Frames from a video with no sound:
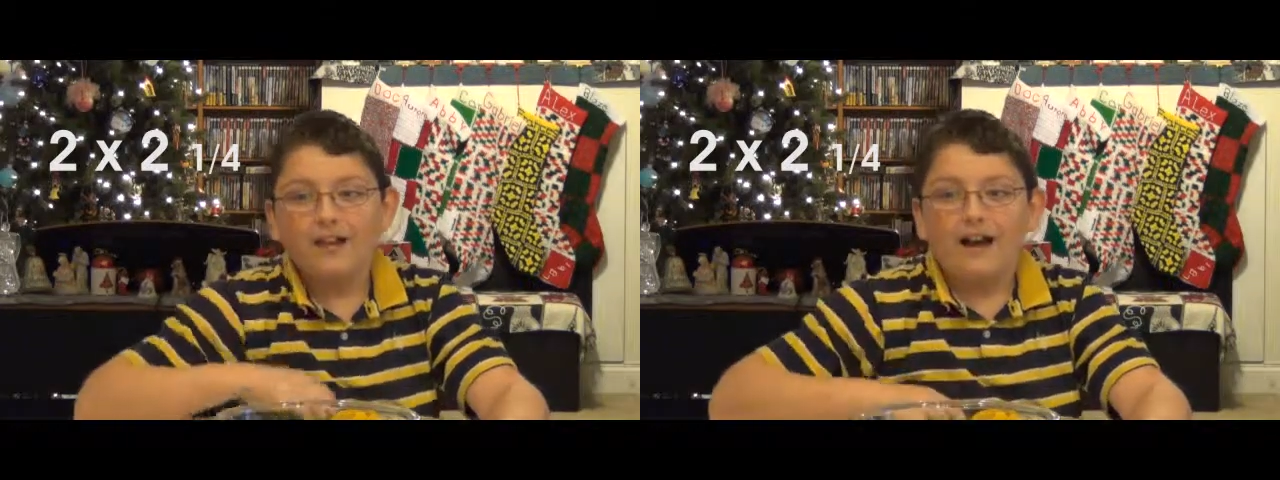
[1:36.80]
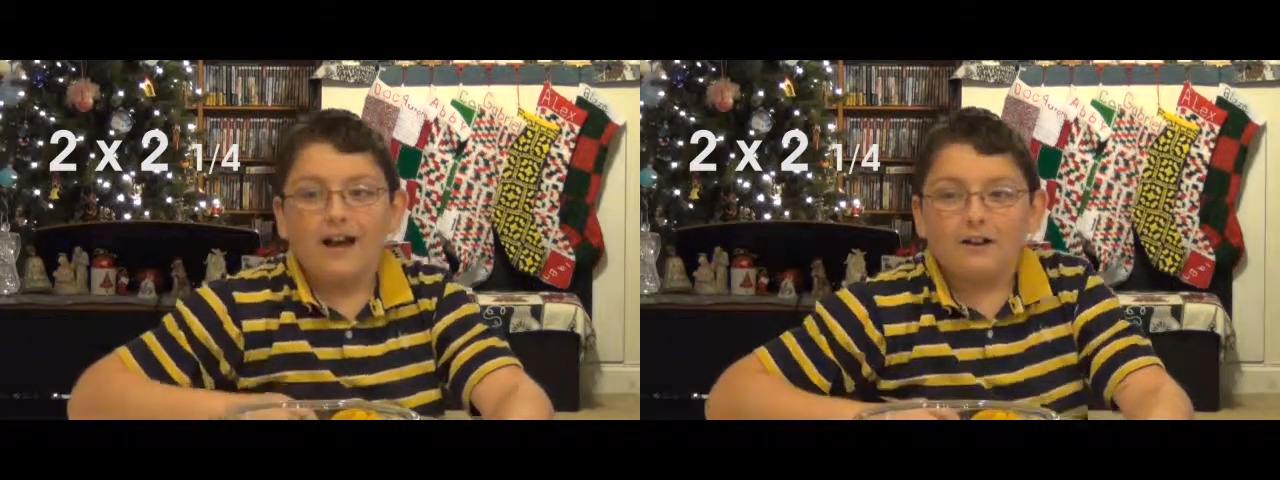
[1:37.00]

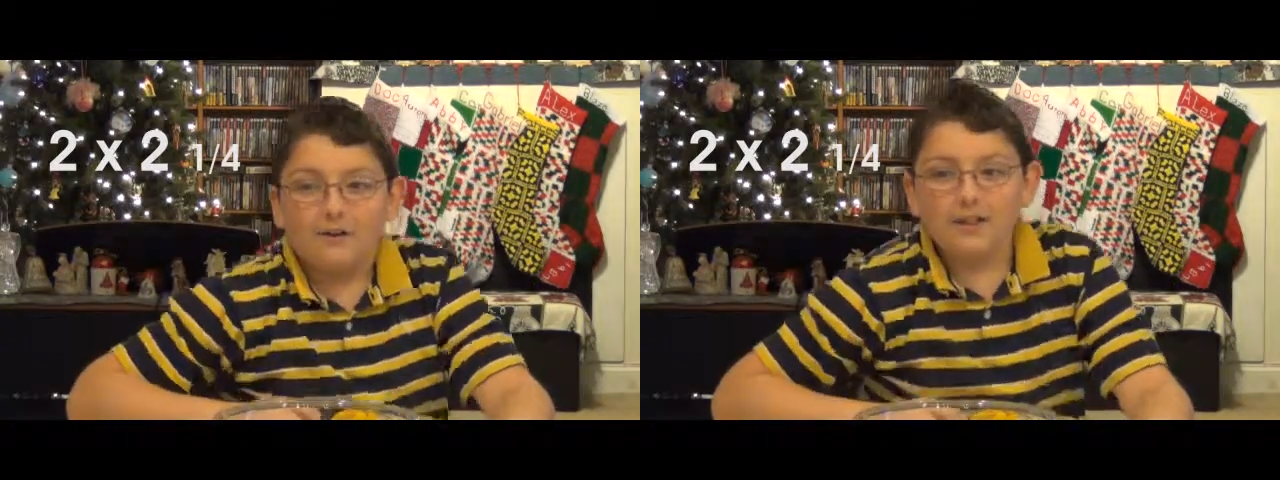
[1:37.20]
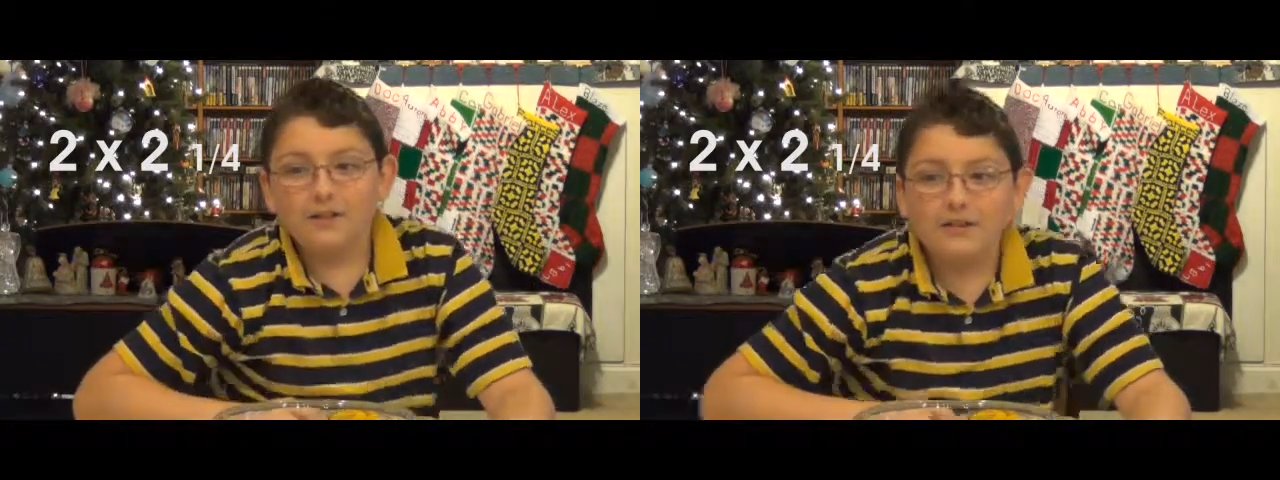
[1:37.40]
How do
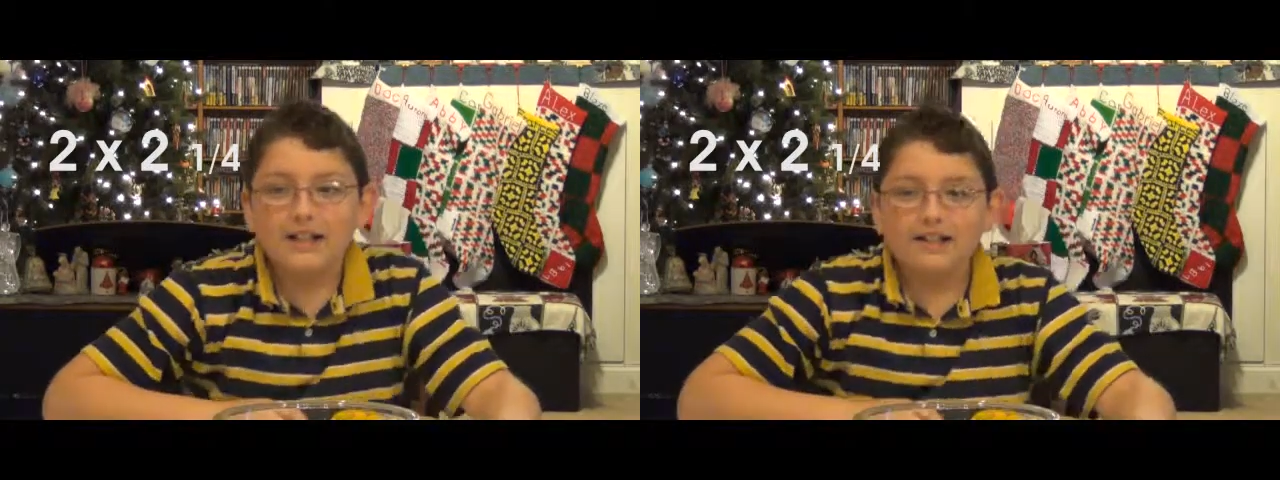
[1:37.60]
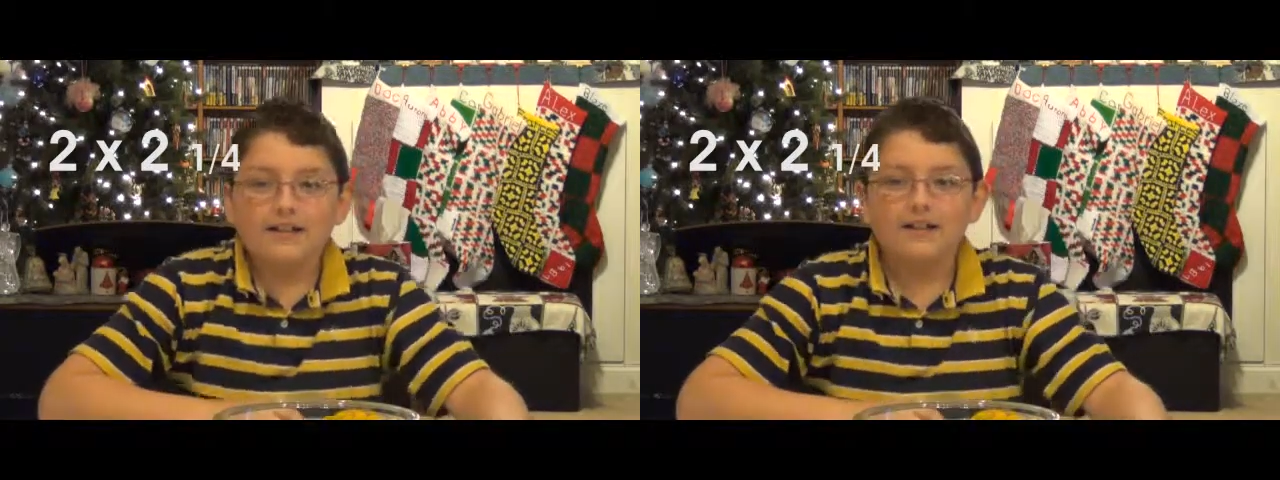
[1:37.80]
we do
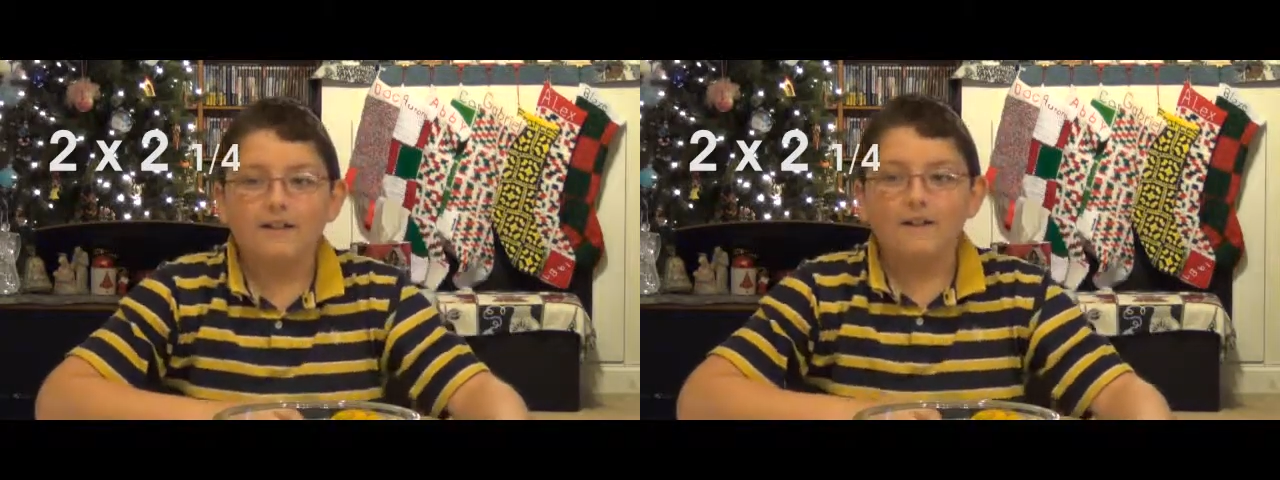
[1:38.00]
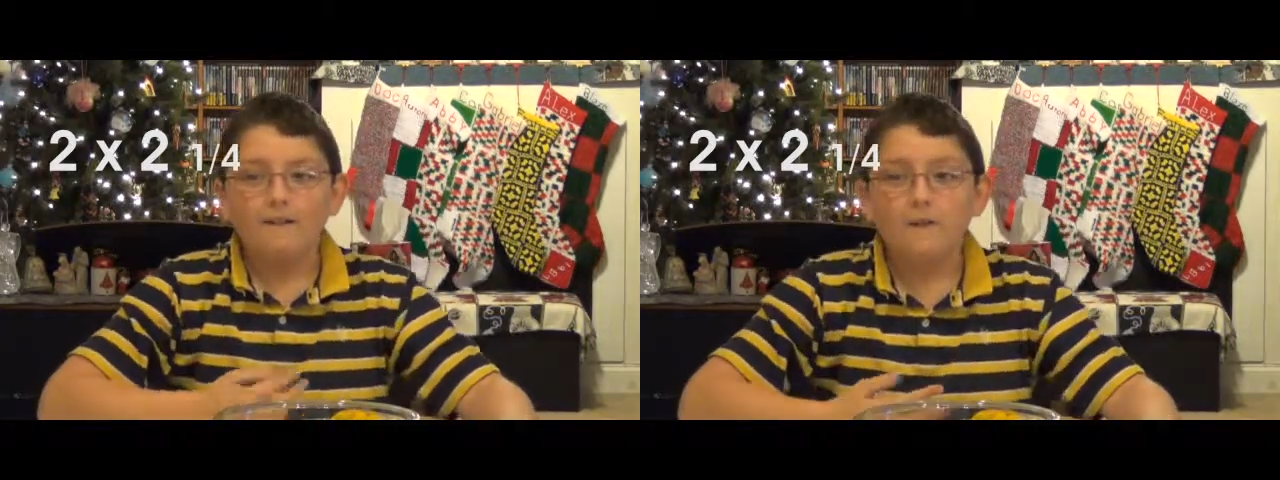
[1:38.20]
this?
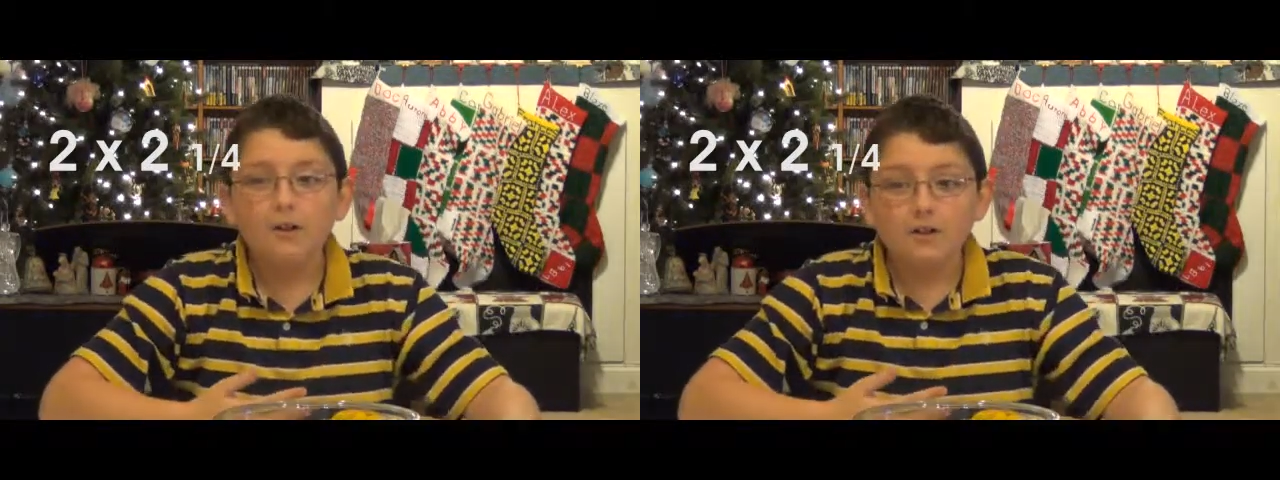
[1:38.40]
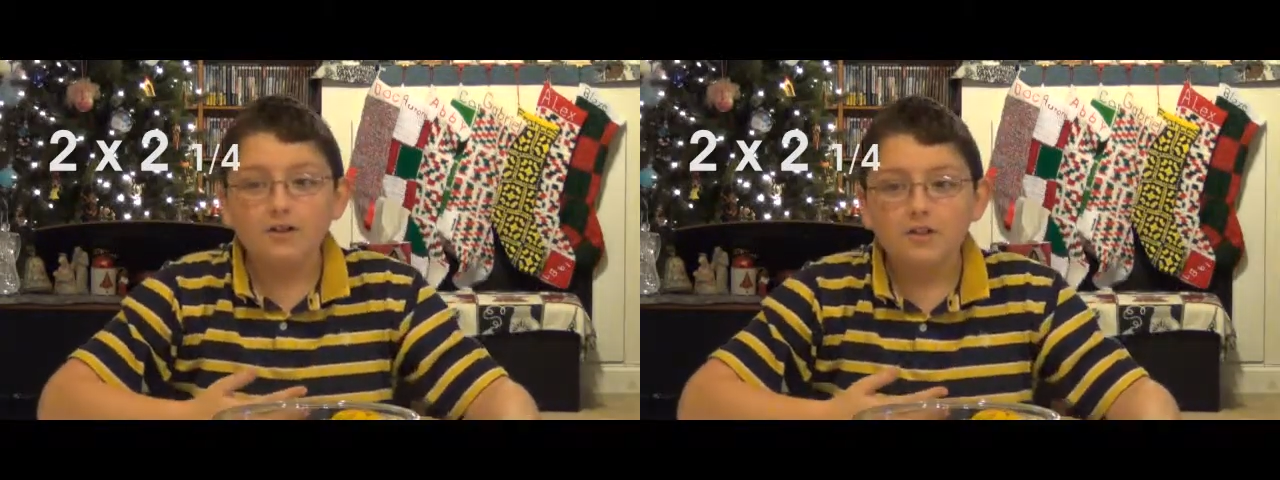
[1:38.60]

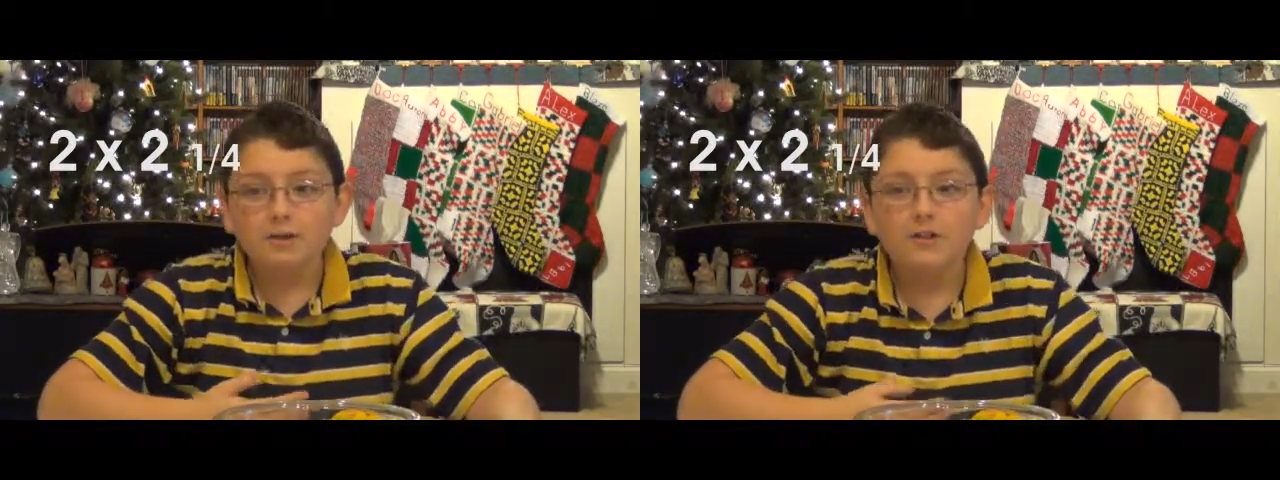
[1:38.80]
First,